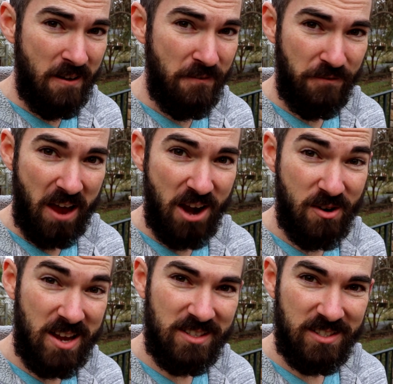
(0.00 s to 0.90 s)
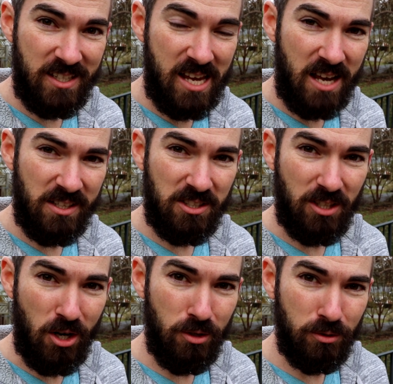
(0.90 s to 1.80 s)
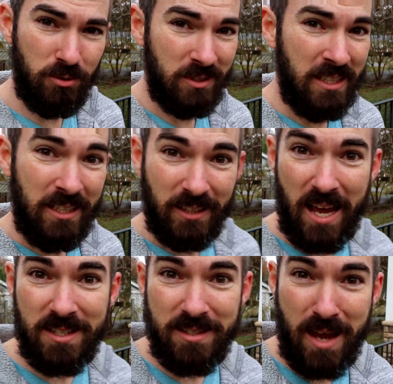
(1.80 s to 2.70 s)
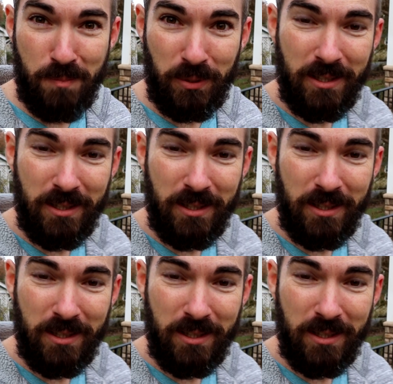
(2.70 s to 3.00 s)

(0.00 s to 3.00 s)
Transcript: fire it, and see how this goes. Last step!